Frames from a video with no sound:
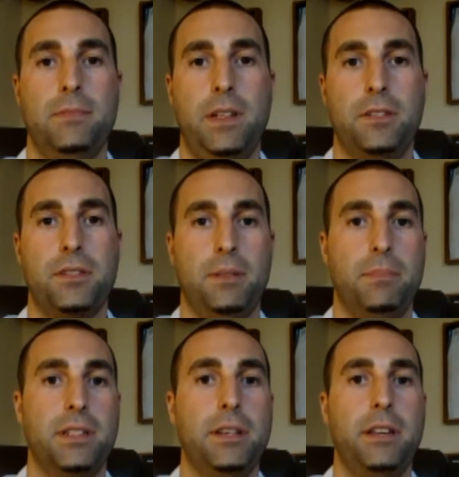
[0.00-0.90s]
There's some
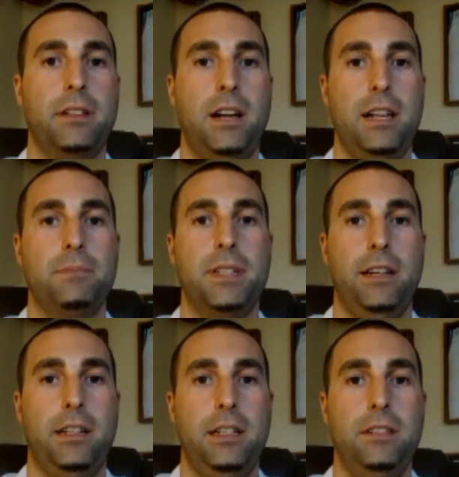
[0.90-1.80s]
particular items
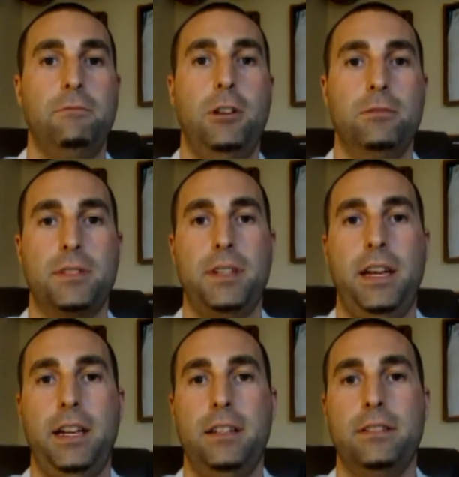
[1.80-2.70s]
that he won't
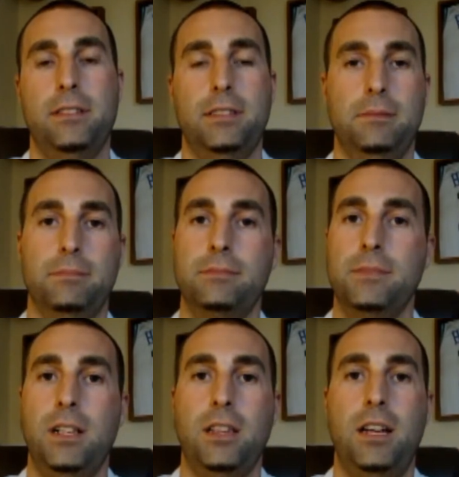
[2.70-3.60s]
sign.
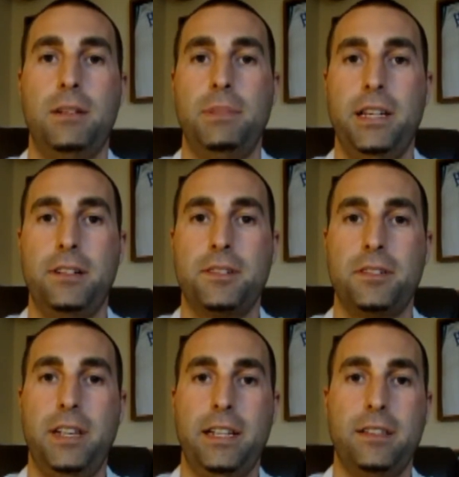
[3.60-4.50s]
A lot of players
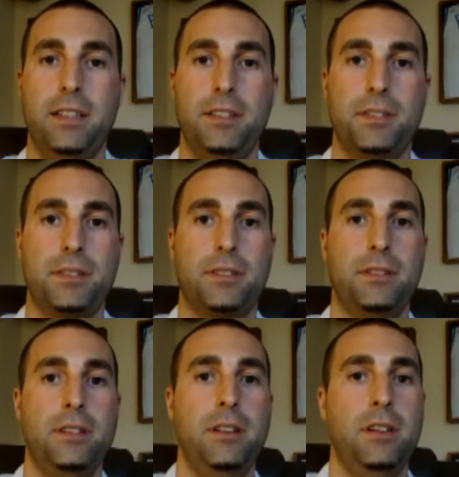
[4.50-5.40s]
are like this.
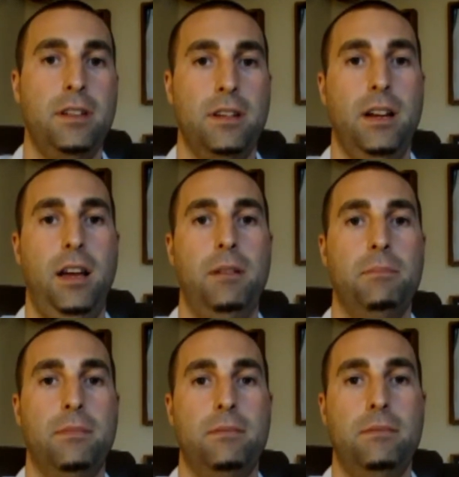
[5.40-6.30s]

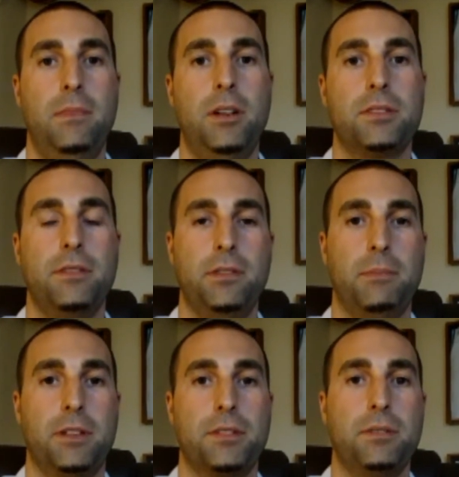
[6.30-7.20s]
Most of
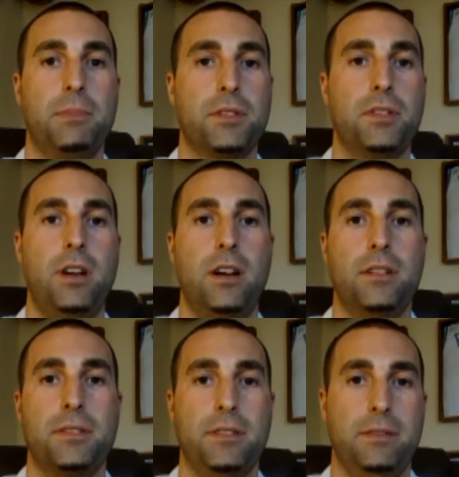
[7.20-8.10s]
them are
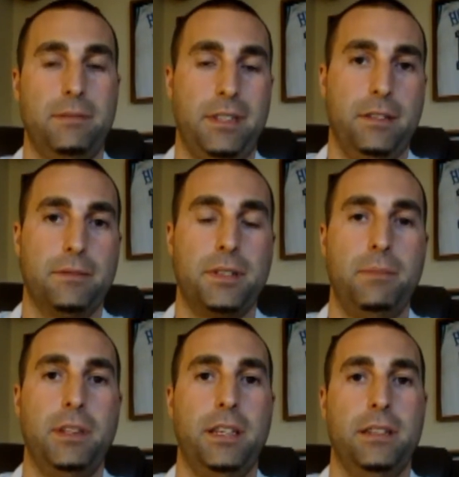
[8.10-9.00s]
superstars. You know,
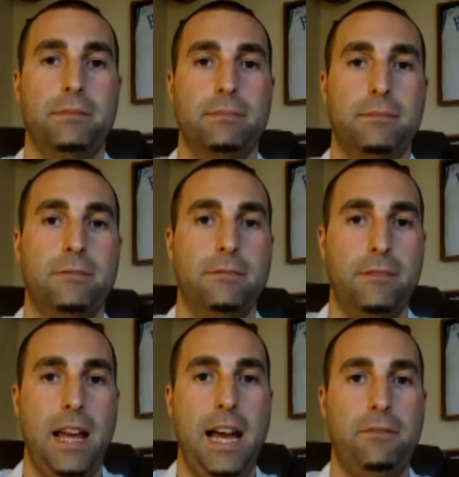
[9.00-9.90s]
some of the
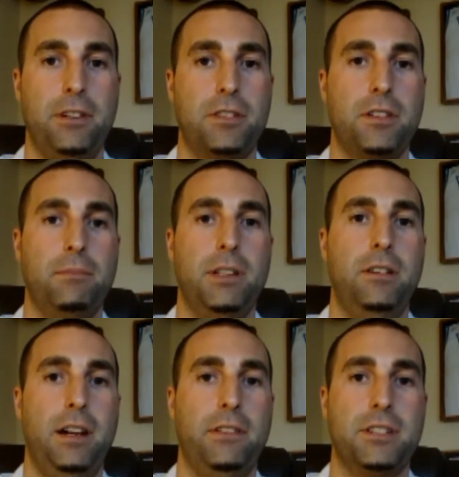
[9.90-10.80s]
average to
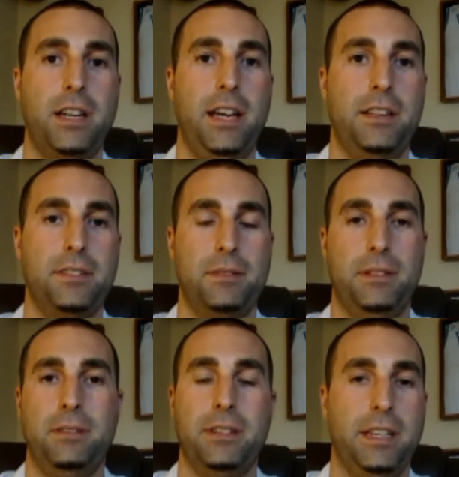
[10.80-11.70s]
below average guys, so
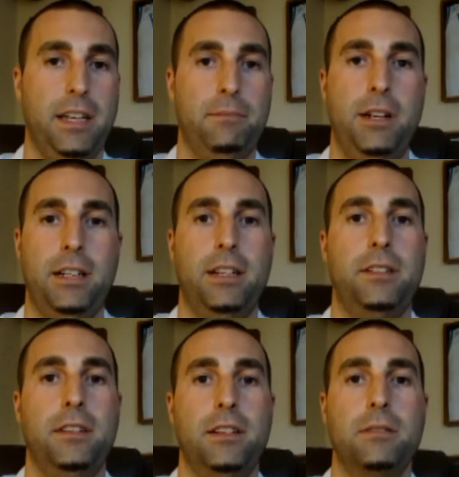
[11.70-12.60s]
you can get them on
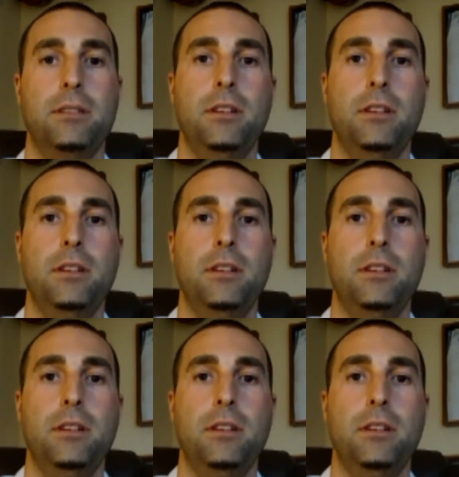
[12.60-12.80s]
anything.